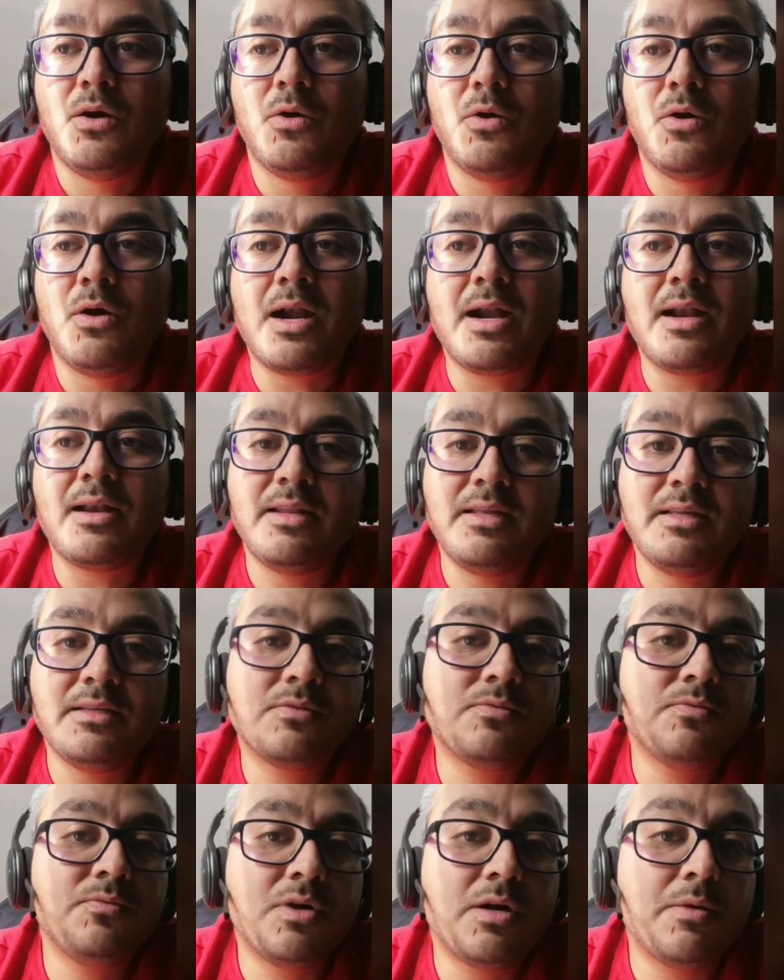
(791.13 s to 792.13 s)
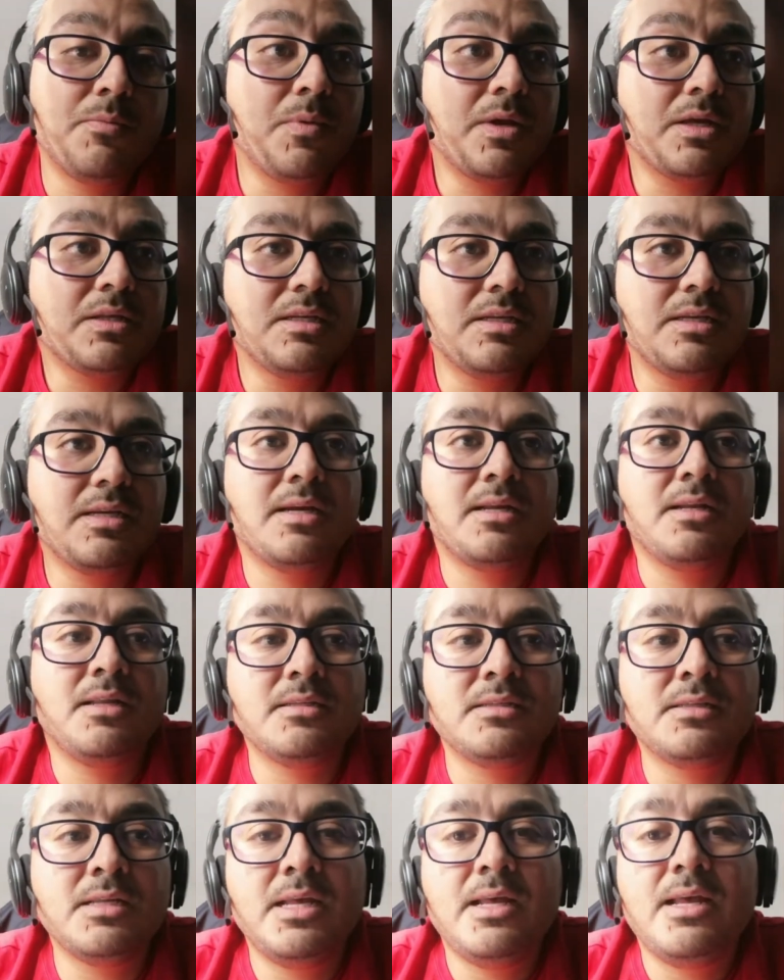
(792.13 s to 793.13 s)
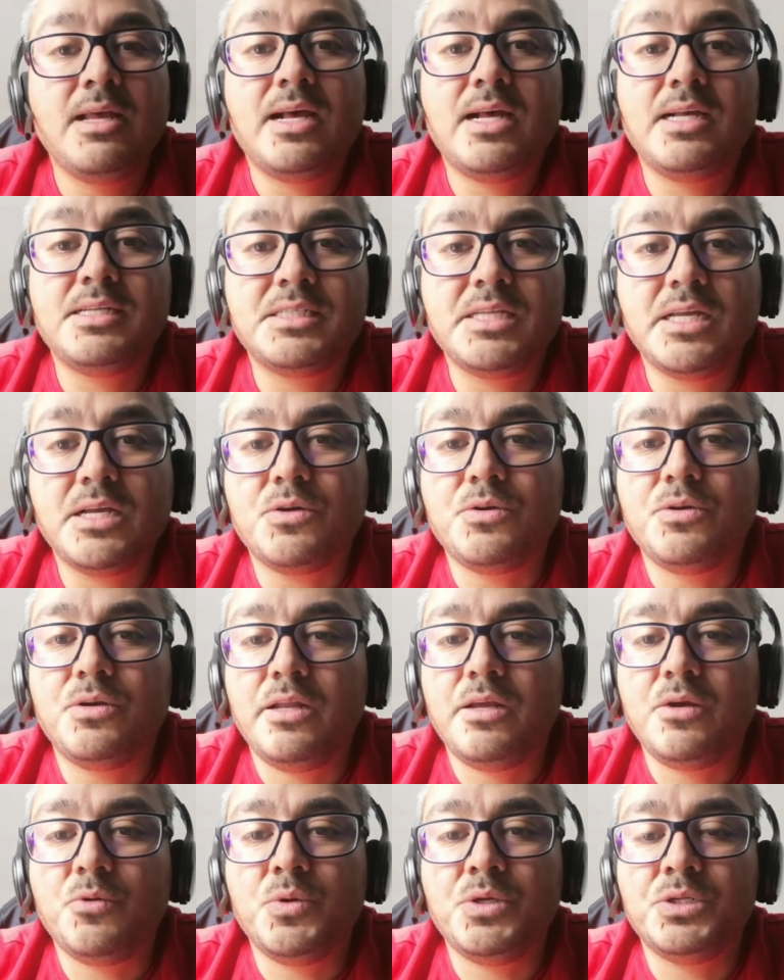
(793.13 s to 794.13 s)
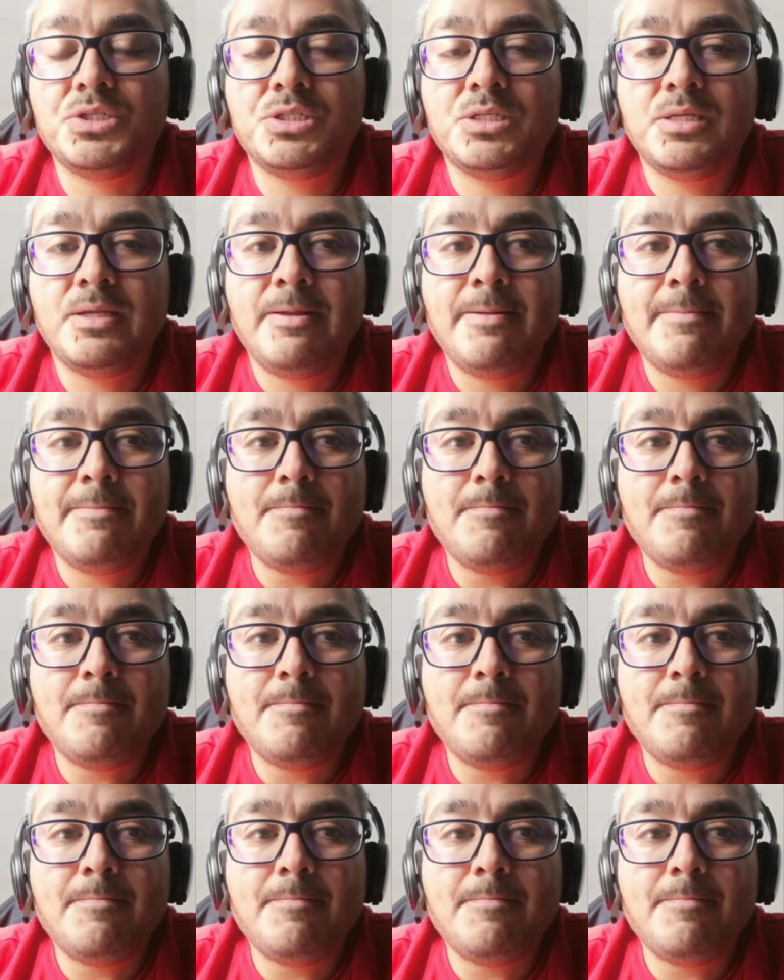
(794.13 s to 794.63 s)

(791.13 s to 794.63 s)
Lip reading: or at least for a Mexican, is a second language.